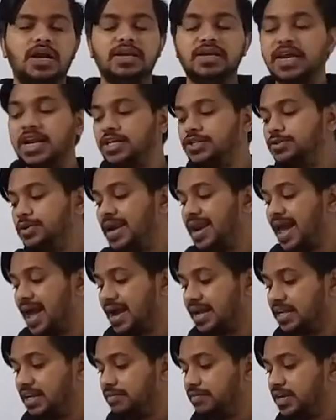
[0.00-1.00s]
There is one
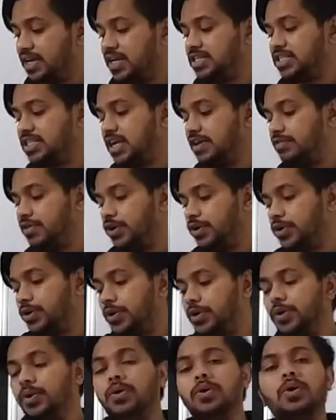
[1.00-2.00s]
activity is given
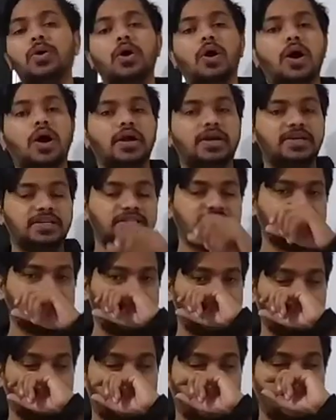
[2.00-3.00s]
to you on this
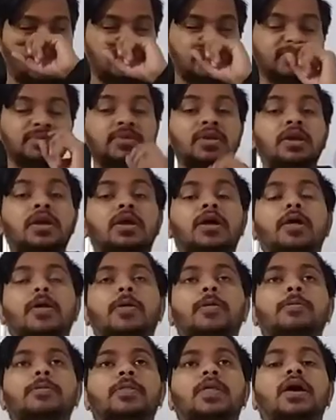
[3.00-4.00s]
chapter,
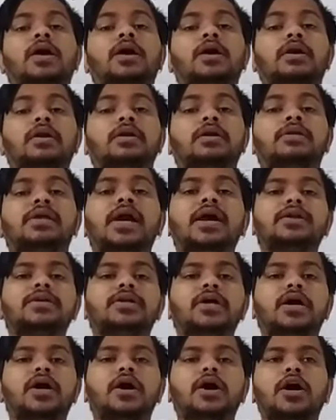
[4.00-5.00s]

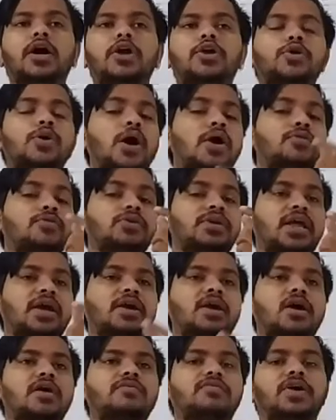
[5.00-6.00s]
that you have to
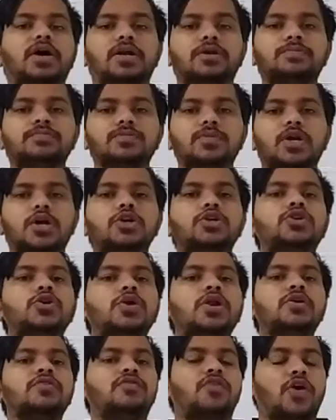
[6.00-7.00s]
take one
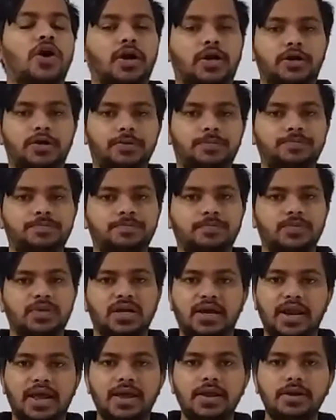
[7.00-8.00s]
tuning fork,
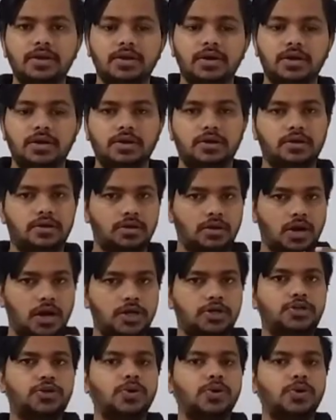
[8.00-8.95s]
right? A